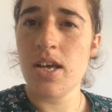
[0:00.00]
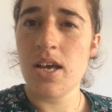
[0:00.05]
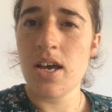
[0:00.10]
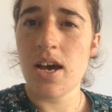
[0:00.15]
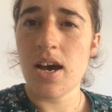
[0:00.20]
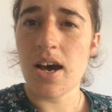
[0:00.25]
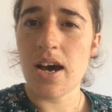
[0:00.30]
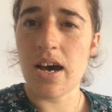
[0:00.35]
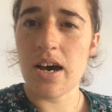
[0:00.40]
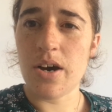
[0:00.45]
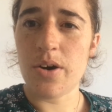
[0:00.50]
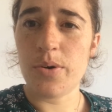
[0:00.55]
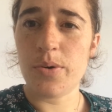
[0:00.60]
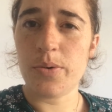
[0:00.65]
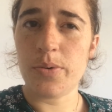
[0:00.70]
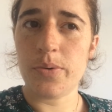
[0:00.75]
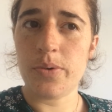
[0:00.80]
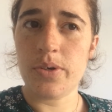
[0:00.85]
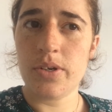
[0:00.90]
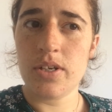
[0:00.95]

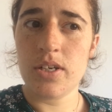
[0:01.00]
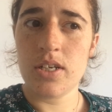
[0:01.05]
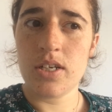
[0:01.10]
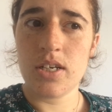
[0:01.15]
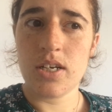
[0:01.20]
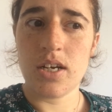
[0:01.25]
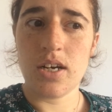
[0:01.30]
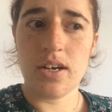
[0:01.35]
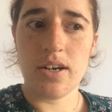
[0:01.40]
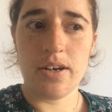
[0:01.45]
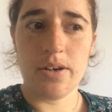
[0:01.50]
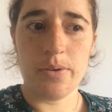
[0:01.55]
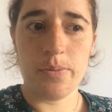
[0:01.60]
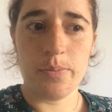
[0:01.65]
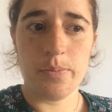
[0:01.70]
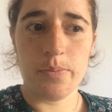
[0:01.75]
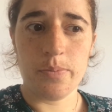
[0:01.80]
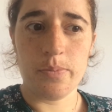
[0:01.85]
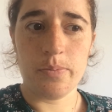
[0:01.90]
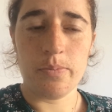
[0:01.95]
how
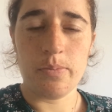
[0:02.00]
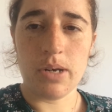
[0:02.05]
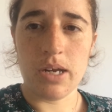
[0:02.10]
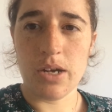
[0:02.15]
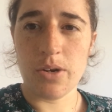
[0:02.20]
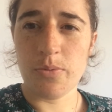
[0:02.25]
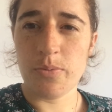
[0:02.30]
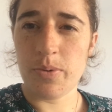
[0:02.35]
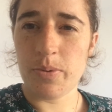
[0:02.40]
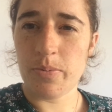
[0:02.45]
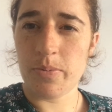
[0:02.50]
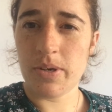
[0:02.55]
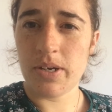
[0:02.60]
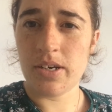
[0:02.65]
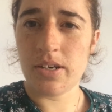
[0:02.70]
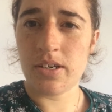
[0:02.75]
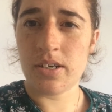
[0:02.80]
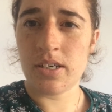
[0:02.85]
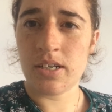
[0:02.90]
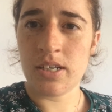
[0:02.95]
black
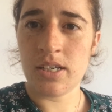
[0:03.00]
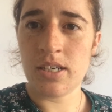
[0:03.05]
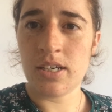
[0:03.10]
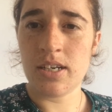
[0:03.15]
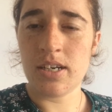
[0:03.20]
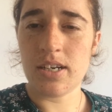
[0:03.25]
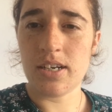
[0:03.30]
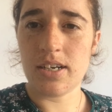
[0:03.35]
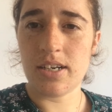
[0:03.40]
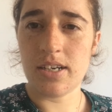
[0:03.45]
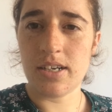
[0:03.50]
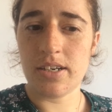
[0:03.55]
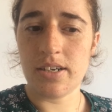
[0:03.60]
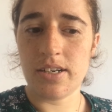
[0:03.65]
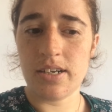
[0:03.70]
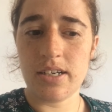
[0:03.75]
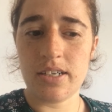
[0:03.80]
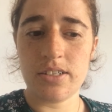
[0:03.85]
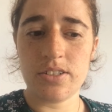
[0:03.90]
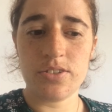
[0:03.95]
women
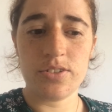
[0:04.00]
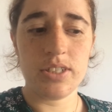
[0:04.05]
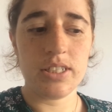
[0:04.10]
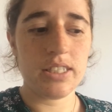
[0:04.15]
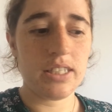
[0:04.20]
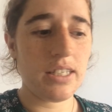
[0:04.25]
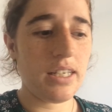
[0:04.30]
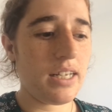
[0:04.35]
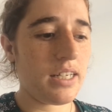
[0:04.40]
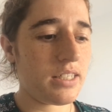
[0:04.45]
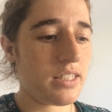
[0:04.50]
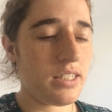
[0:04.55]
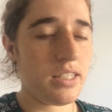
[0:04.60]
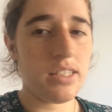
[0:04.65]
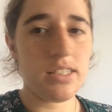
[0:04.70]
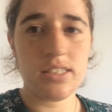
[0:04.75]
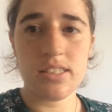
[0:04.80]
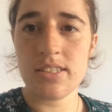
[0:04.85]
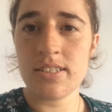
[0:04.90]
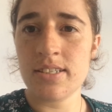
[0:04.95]
are treated. Like
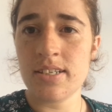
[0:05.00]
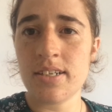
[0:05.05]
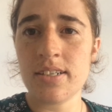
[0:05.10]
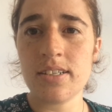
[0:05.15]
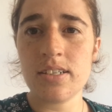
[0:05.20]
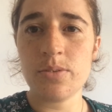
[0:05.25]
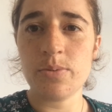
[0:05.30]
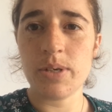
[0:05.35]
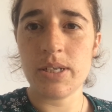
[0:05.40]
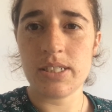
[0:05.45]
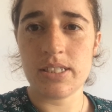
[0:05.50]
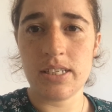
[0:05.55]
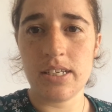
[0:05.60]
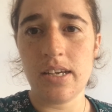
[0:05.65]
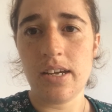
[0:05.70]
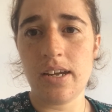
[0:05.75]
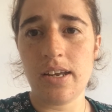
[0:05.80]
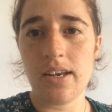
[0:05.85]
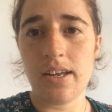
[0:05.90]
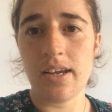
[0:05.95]
she started by
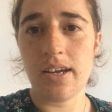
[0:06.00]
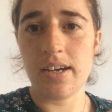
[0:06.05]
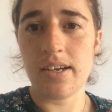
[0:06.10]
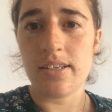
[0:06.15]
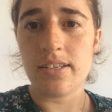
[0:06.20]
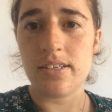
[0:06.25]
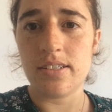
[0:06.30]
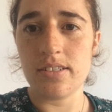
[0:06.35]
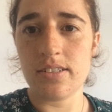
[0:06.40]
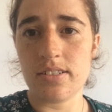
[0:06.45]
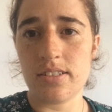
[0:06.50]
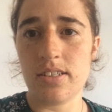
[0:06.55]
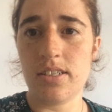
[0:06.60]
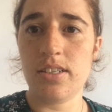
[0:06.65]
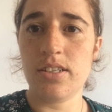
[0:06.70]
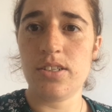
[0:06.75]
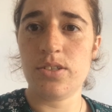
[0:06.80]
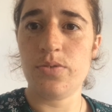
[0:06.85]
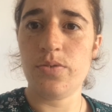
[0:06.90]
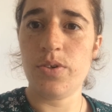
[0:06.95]
saying, I had this
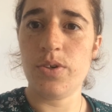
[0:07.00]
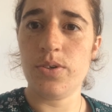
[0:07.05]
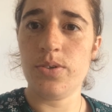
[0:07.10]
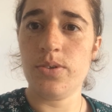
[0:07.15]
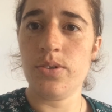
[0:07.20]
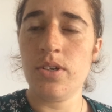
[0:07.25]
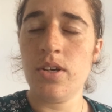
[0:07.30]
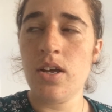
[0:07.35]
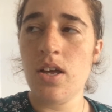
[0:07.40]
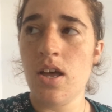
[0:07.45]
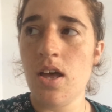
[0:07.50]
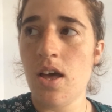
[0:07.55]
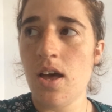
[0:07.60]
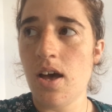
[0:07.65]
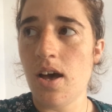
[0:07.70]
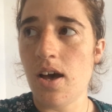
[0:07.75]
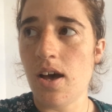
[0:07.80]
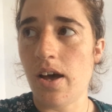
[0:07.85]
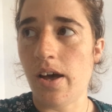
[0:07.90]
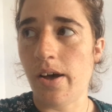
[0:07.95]
interview
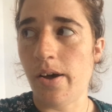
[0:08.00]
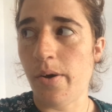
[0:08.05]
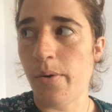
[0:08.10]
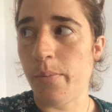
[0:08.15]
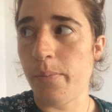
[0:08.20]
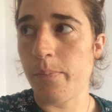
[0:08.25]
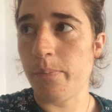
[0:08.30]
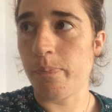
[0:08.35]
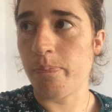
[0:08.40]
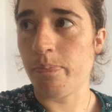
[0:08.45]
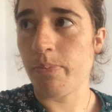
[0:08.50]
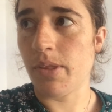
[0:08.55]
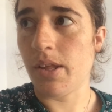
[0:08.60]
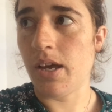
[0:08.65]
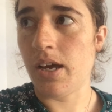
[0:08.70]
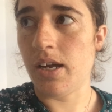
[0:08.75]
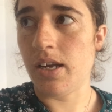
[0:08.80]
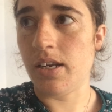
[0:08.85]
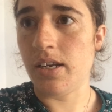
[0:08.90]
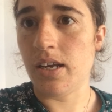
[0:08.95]

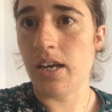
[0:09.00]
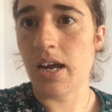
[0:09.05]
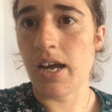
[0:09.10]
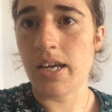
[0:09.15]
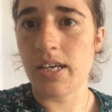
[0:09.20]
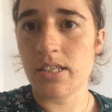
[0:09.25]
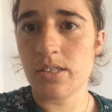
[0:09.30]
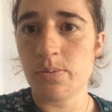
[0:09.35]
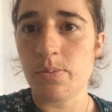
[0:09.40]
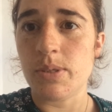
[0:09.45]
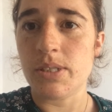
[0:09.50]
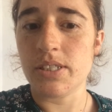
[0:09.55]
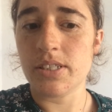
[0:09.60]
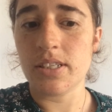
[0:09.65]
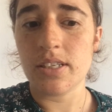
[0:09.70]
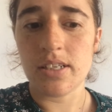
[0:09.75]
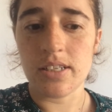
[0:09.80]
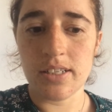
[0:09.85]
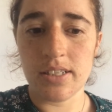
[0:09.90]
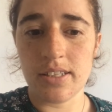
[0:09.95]
and I
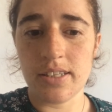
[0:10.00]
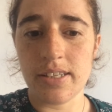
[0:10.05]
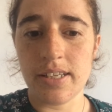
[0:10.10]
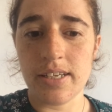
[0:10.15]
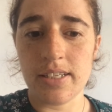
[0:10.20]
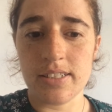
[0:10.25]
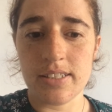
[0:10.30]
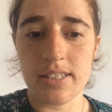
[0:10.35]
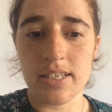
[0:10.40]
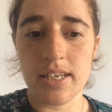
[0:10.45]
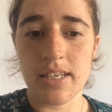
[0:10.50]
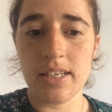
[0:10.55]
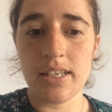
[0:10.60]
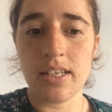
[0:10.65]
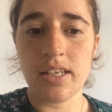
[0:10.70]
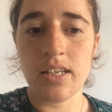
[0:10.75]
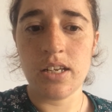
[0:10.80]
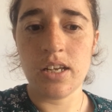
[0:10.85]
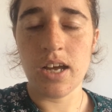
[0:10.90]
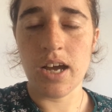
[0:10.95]
explicitly
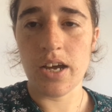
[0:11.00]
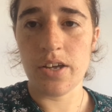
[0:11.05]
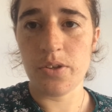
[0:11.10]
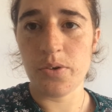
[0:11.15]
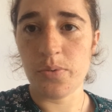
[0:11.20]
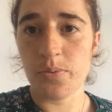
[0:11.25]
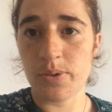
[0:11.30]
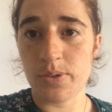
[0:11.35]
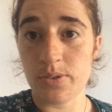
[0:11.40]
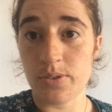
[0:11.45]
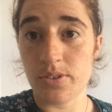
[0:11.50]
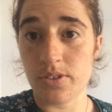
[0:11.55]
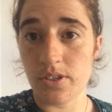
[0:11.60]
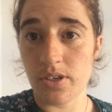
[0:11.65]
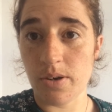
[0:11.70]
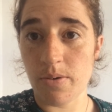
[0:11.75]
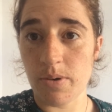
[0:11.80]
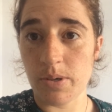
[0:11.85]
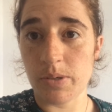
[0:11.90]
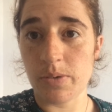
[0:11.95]
said I don't want to
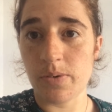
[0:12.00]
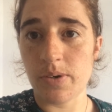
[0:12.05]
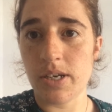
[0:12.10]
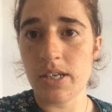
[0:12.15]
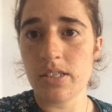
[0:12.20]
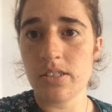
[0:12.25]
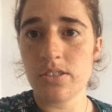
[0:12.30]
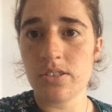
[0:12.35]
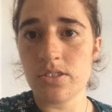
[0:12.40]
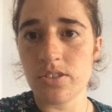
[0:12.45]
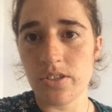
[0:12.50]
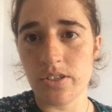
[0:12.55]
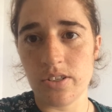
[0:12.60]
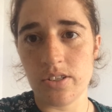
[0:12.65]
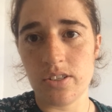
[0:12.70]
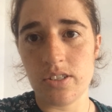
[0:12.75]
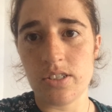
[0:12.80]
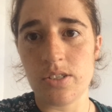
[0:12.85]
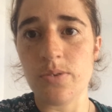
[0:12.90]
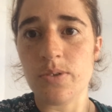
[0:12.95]
talk about race, so
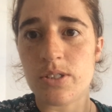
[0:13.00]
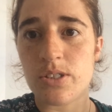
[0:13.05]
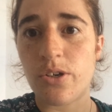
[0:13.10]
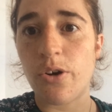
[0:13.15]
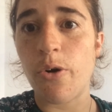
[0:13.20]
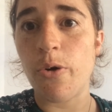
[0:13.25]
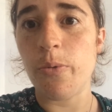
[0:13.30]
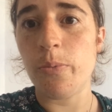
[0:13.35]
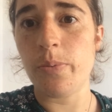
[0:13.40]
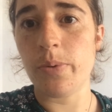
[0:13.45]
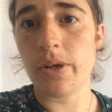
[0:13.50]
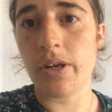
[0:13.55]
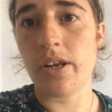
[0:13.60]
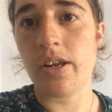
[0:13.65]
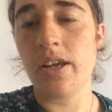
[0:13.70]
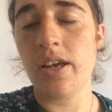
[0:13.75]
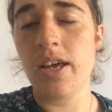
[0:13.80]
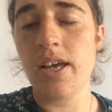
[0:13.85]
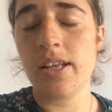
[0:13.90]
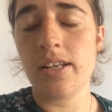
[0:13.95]
she was hoping
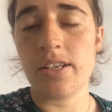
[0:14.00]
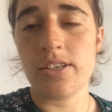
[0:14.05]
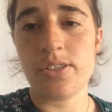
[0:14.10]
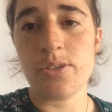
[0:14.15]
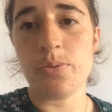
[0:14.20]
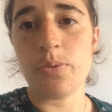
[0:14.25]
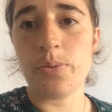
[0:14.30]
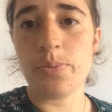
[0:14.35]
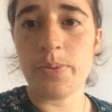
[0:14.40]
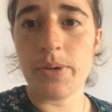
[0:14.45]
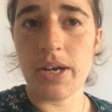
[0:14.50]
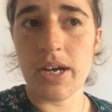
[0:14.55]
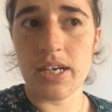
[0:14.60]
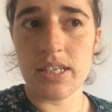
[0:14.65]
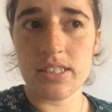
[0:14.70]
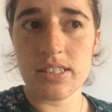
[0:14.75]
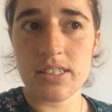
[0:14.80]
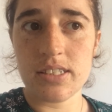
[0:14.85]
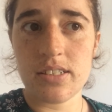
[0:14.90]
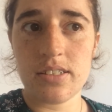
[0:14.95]
that she would be
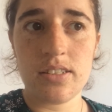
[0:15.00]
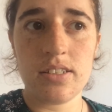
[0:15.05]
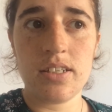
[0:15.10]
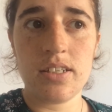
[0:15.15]
asked,